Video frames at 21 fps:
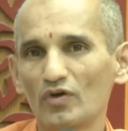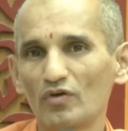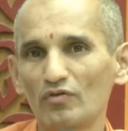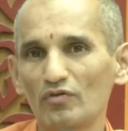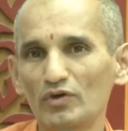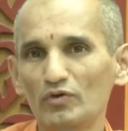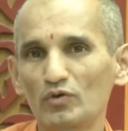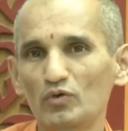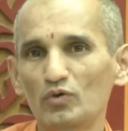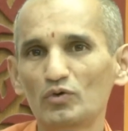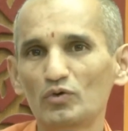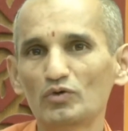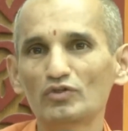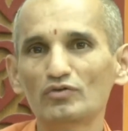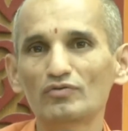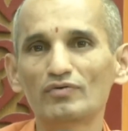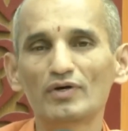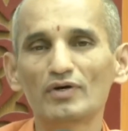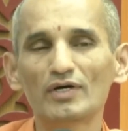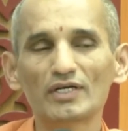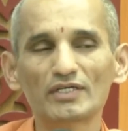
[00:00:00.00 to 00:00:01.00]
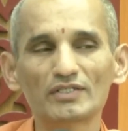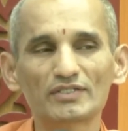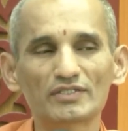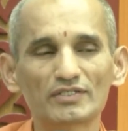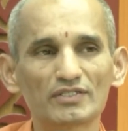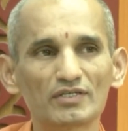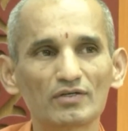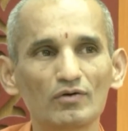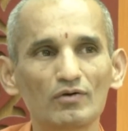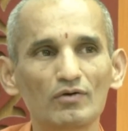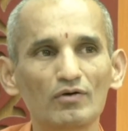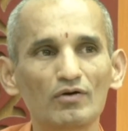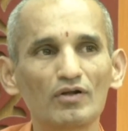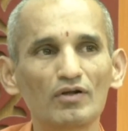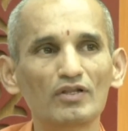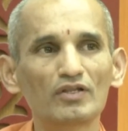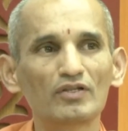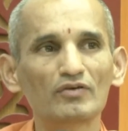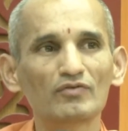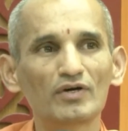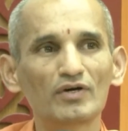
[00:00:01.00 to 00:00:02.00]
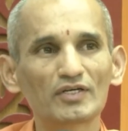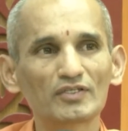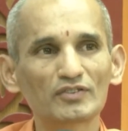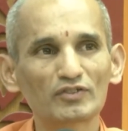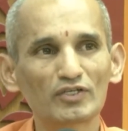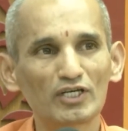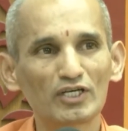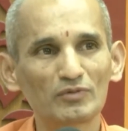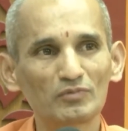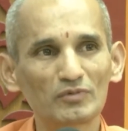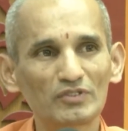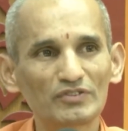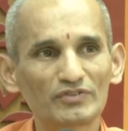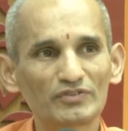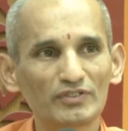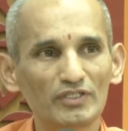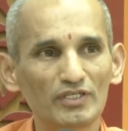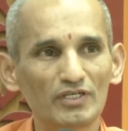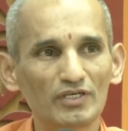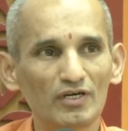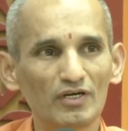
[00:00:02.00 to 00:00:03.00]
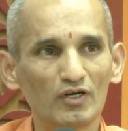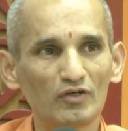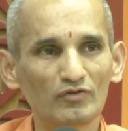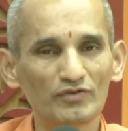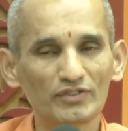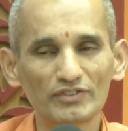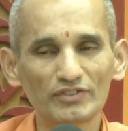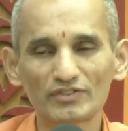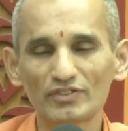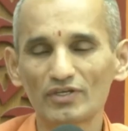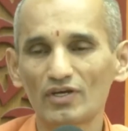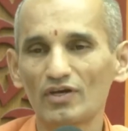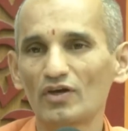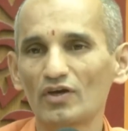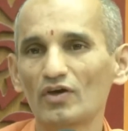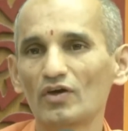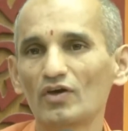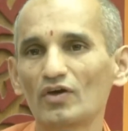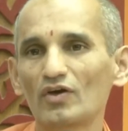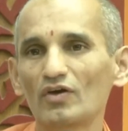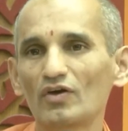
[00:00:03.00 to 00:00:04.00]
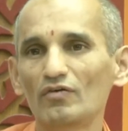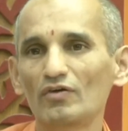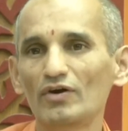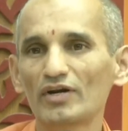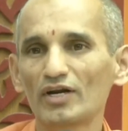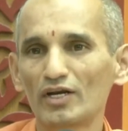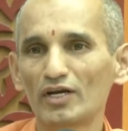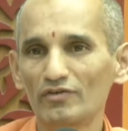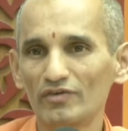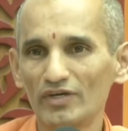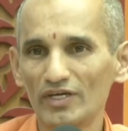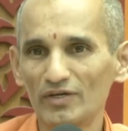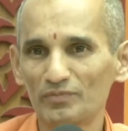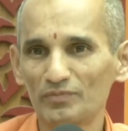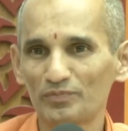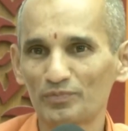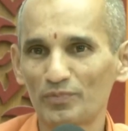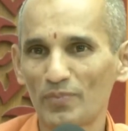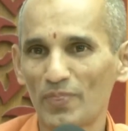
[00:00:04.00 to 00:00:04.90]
When you go to the forest, all the forest animals, seeing all of us, will run away.